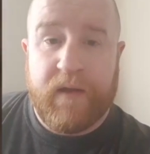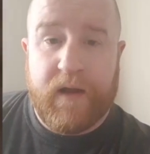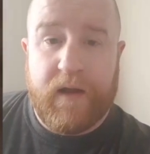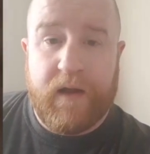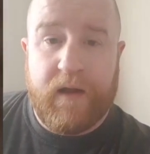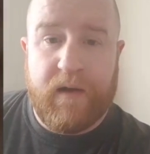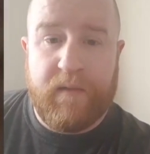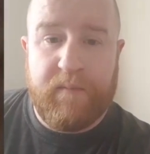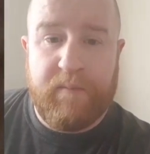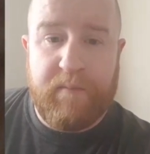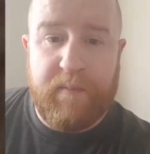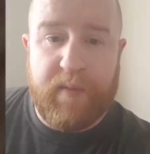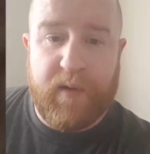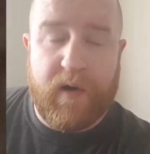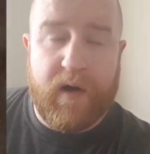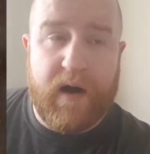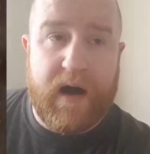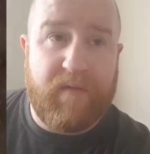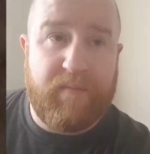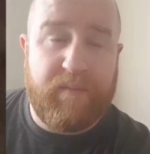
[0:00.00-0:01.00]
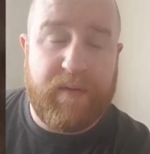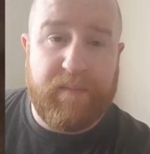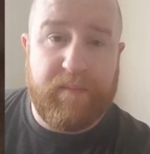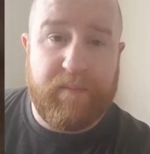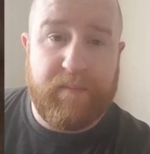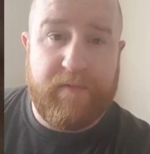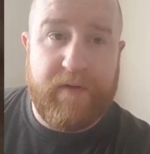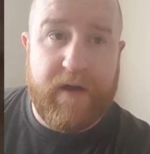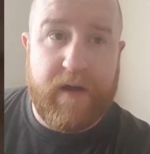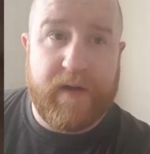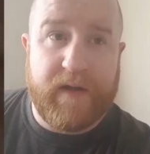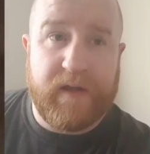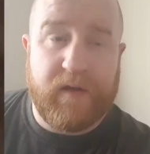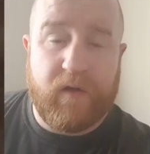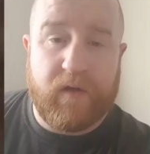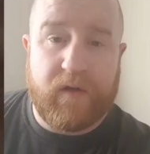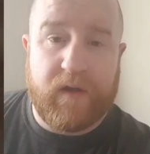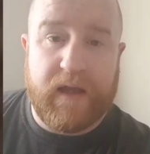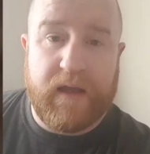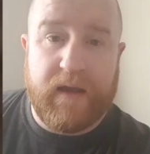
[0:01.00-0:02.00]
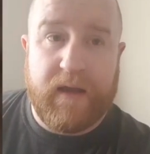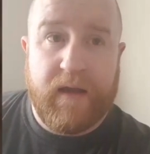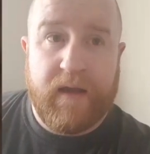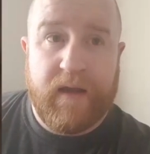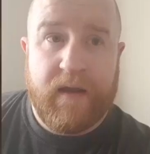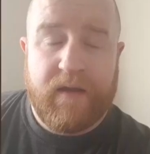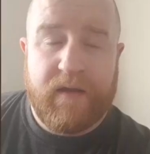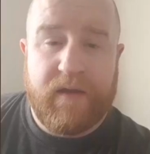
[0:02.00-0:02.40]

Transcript: But I've been very lucky.